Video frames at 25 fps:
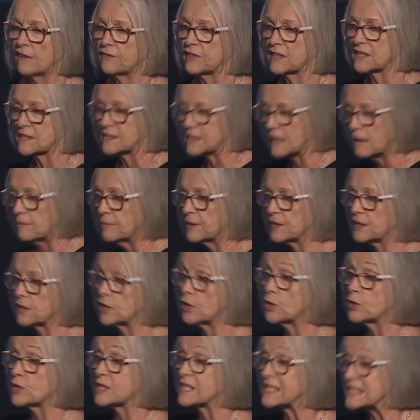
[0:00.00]
And somebody
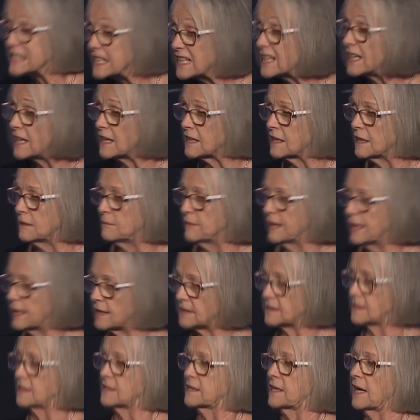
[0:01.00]
who's seeking Him here
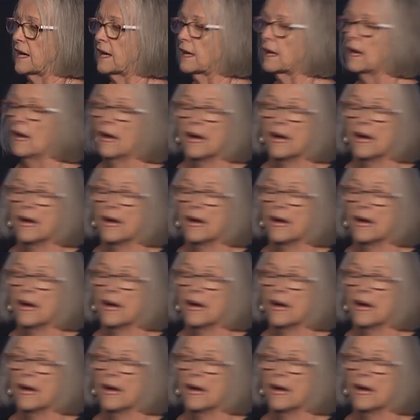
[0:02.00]
today,